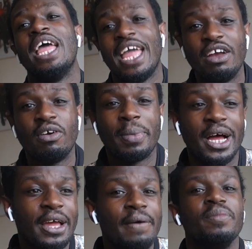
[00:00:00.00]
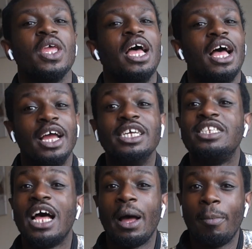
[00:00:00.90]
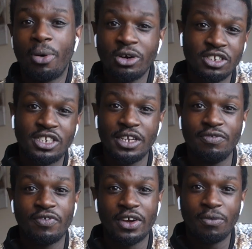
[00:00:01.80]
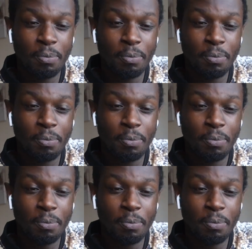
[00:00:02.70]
hearing about it, is that positive